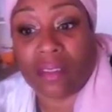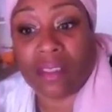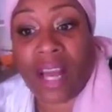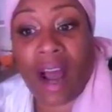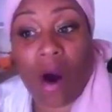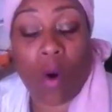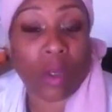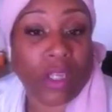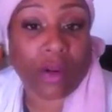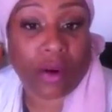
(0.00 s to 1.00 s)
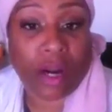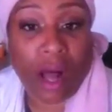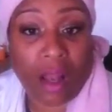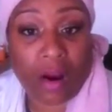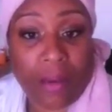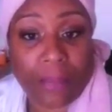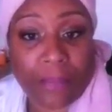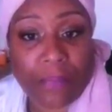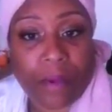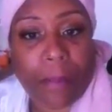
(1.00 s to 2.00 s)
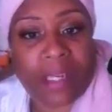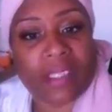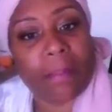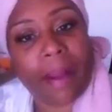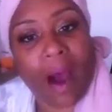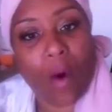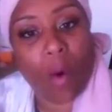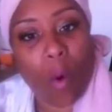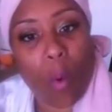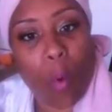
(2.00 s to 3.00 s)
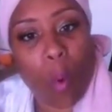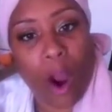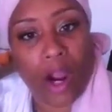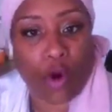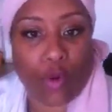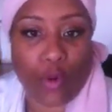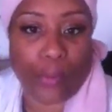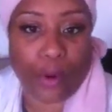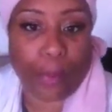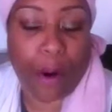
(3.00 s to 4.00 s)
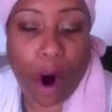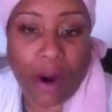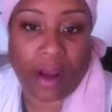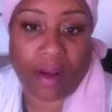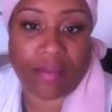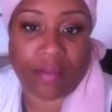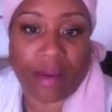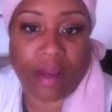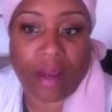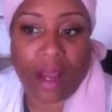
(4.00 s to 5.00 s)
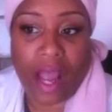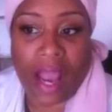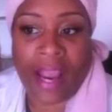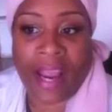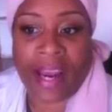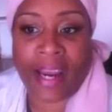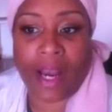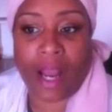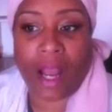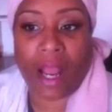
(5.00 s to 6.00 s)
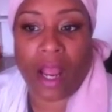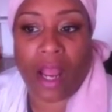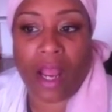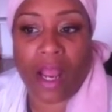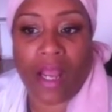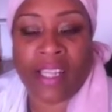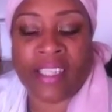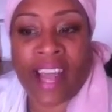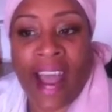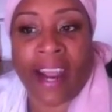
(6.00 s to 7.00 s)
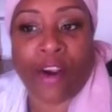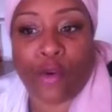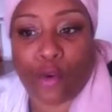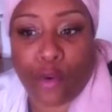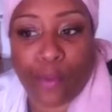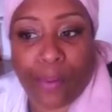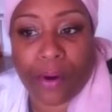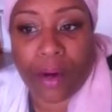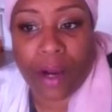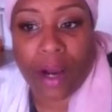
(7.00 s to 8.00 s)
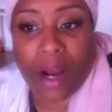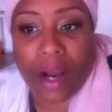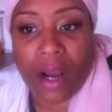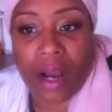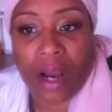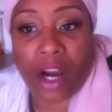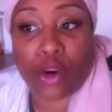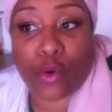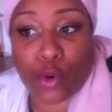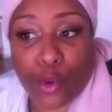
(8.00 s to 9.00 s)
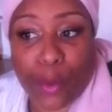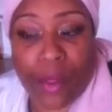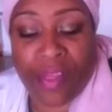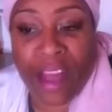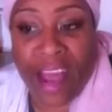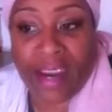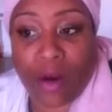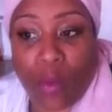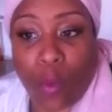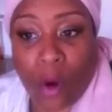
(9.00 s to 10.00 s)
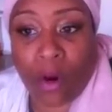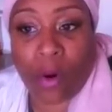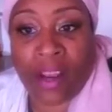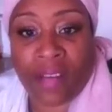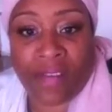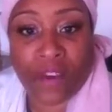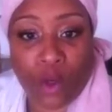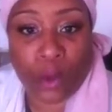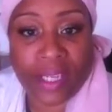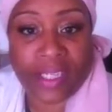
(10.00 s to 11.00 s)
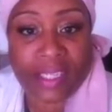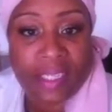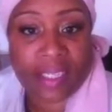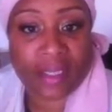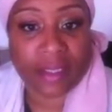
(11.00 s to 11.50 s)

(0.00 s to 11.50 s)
not only your color, but it's about what group you're part of. And is that group a group that will influence